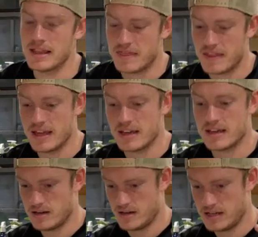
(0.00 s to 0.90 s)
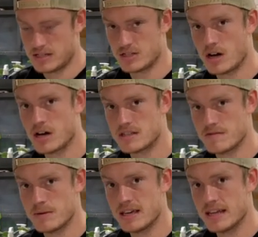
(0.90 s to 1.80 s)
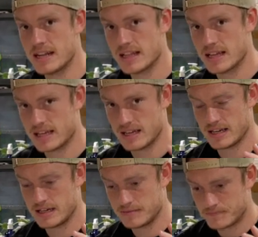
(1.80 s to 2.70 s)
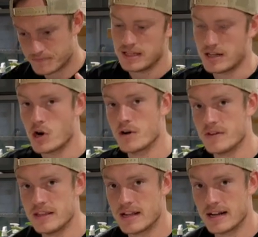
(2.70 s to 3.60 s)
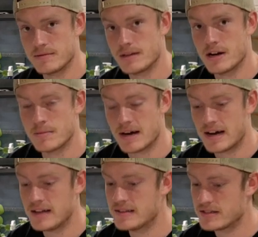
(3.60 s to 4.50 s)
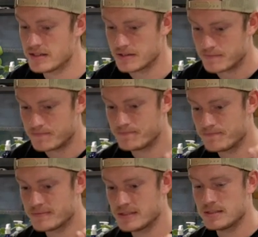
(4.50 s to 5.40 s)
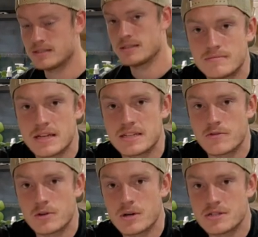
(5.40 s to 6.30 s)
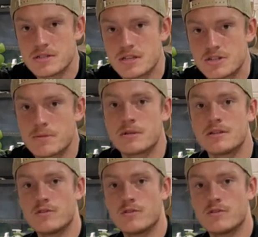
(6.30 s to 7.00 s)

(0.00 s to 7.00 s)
I think. There is talks of me getting like a like an RV that I carry behind, so that's it for the questions, let's jump into the